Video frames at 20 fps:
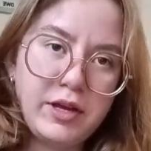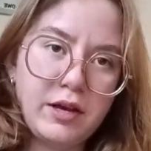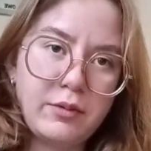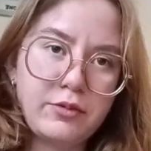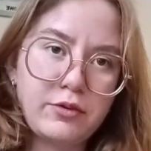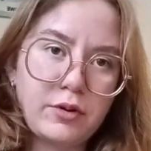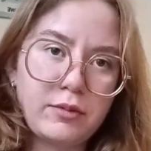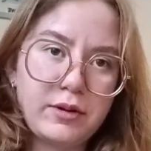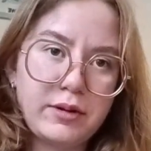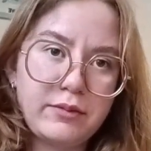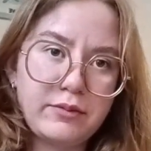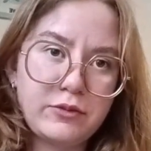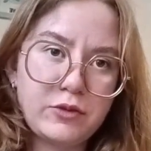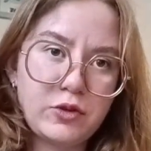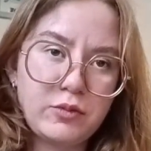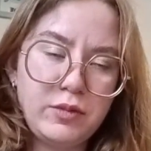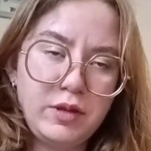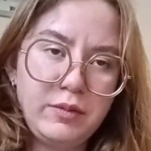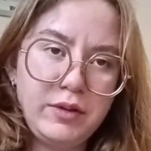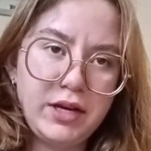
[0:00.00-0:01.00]
problem
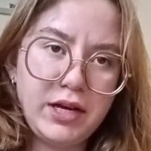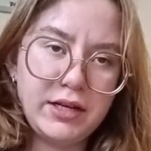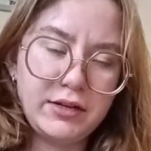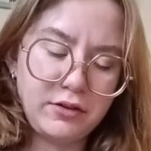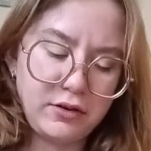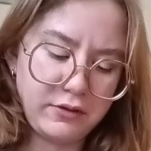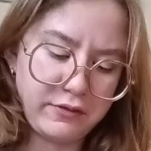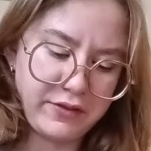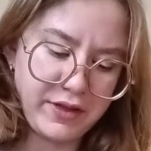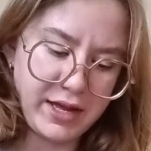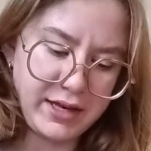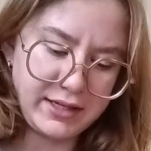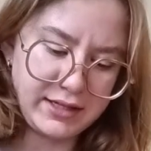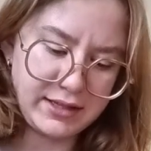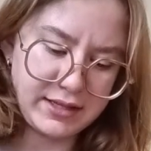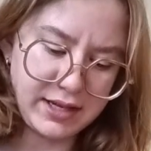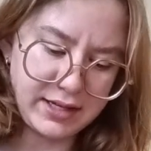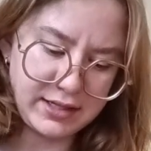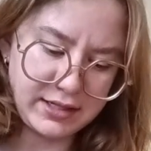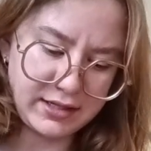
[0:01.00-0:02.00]
to me behind all of that, and
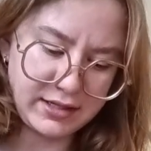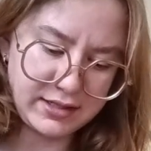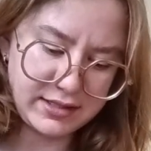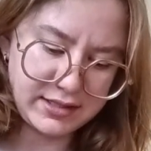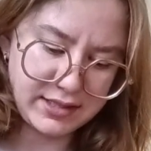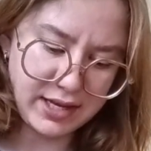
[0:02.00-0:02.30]
that is